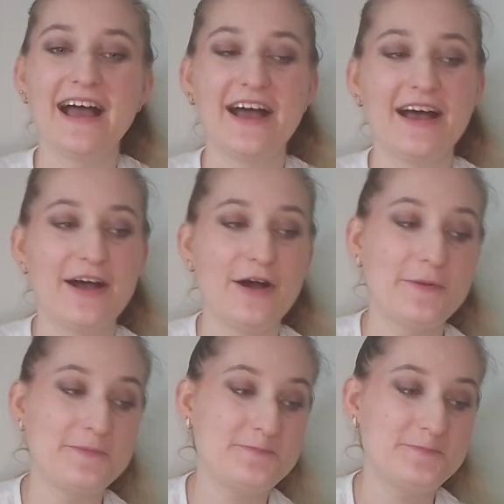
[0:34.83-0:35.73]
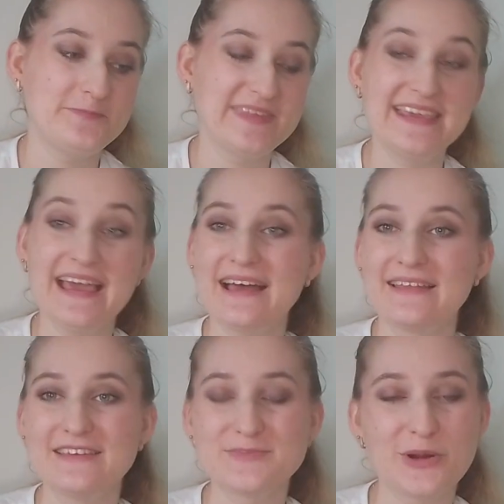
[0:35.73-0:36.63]

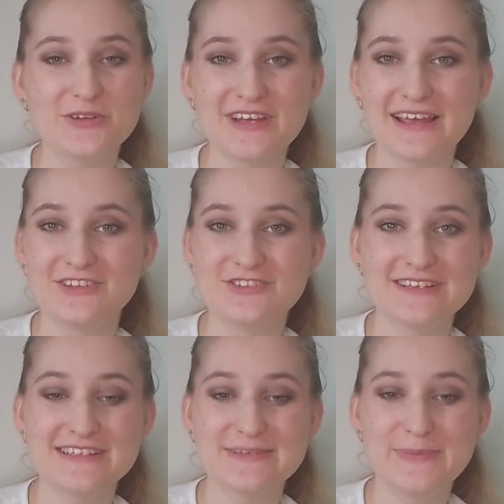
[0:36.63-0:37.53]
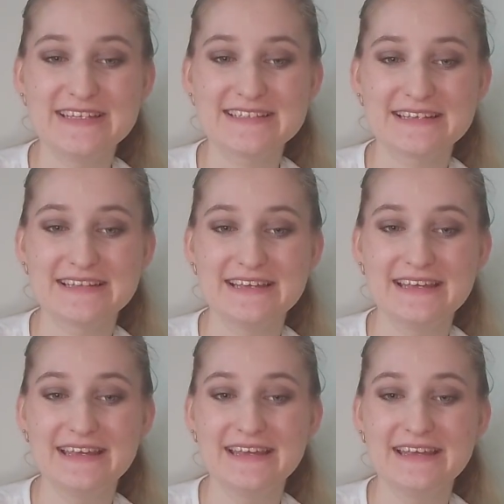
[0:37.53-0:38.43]
Yeah, this project just
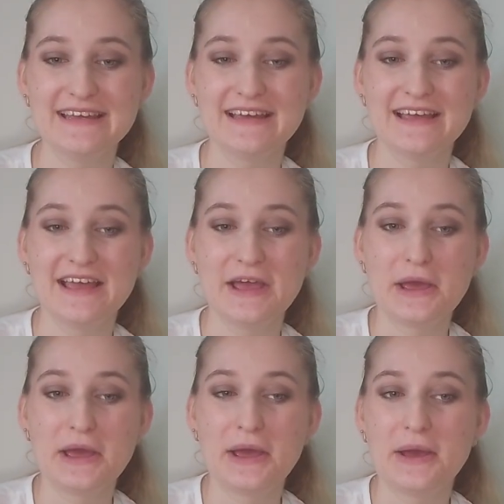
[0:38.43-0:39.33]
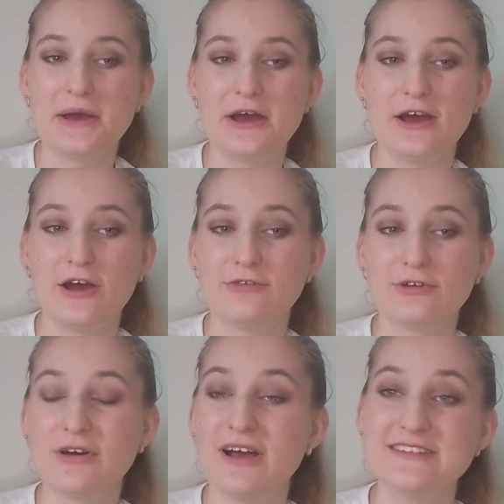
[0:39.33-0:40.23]
basically
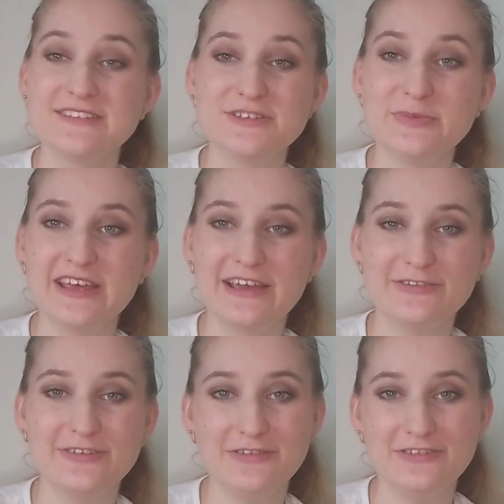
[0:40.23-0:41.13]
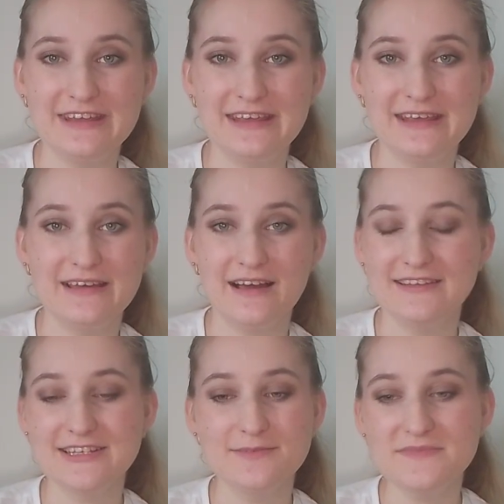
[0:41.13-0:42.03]
requires you to pick 50
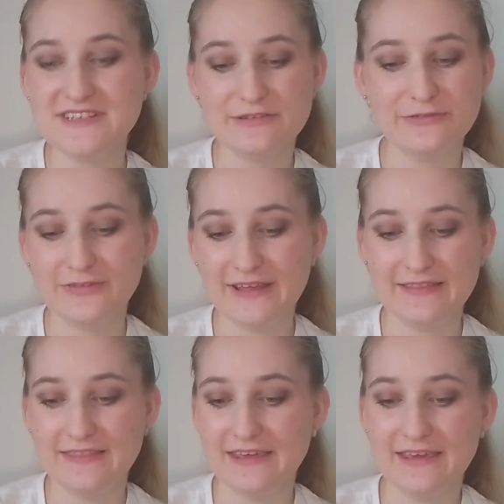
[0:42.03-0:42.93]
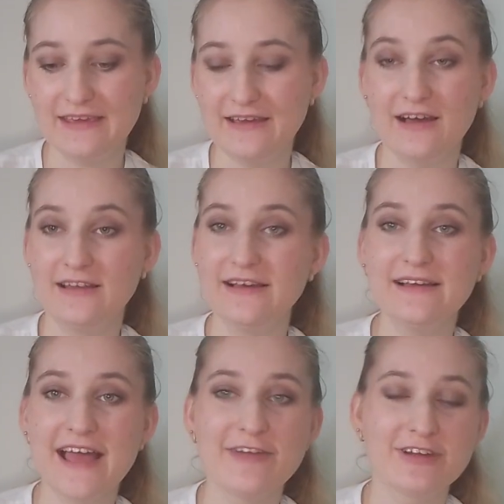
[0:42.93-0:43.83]
items that fit the
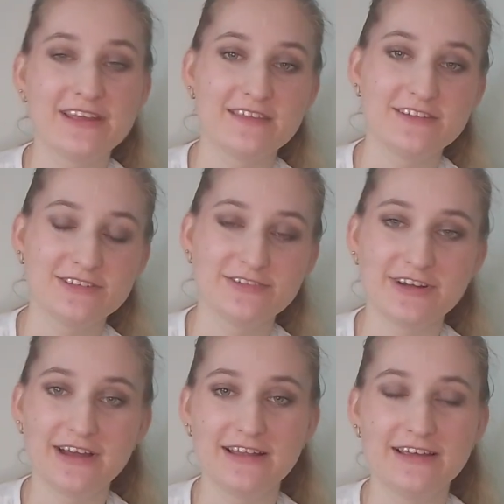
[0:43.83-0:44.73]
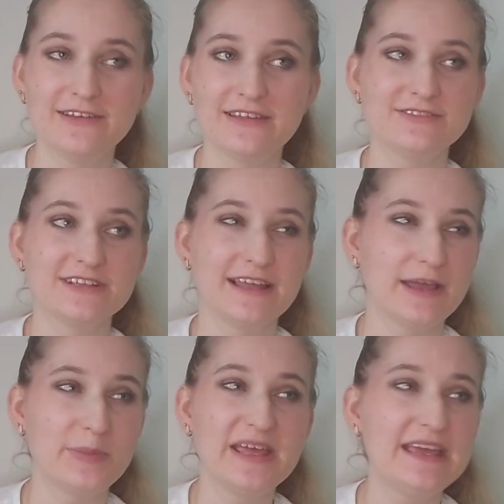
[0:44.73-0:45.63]
colour. Every year they do a different colour. They've done
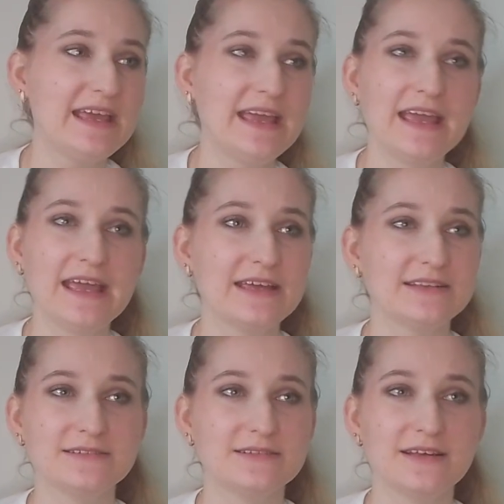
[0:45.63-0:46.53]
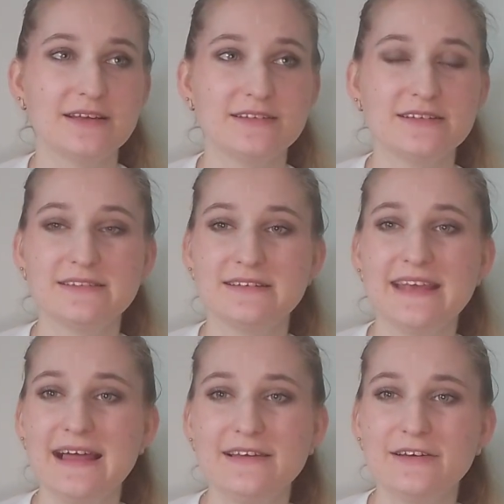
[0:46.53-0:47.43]
like pink and
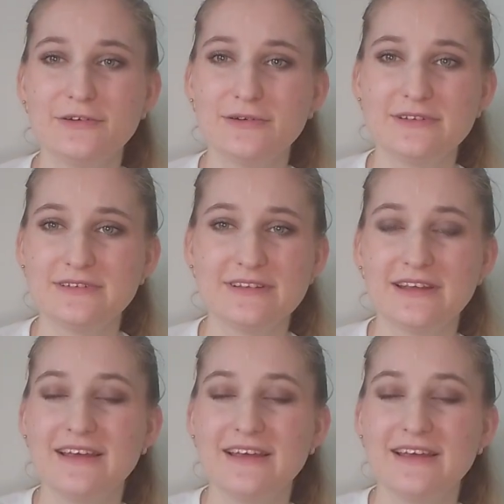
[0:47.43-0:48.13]
yellow and